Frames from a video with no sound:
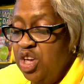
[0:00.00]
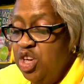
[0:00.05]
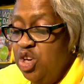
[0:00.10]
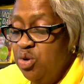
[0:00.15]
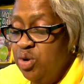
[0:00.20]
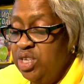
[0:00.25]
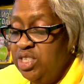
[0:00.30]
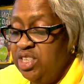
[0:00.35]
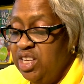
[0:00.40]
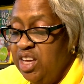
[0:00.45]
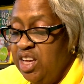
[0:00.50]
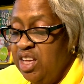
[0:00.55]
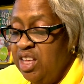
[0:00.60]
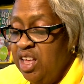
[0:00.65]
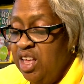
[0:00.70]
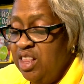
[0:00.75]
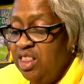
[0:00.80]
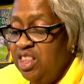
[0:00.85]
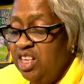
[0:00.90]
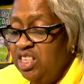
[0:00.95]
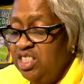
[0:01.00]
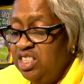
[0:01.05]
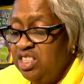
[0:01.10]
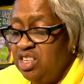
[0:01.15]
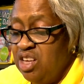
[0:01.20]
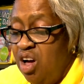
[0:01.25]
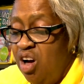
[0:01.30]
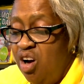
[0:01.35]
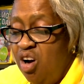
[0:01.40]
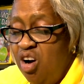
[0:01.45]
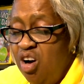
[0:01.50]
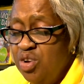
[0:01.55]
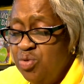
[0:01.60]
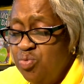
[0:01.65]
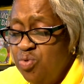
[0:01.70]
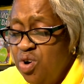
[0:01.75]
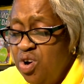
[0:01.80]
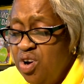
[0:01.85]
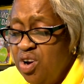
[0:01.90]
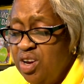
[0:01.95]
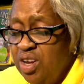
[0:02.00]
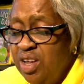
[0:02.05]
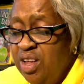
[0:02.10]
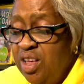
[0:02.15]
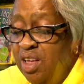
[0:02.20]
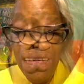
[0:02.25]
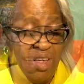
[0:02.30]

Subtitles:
Huey said, this is hard work.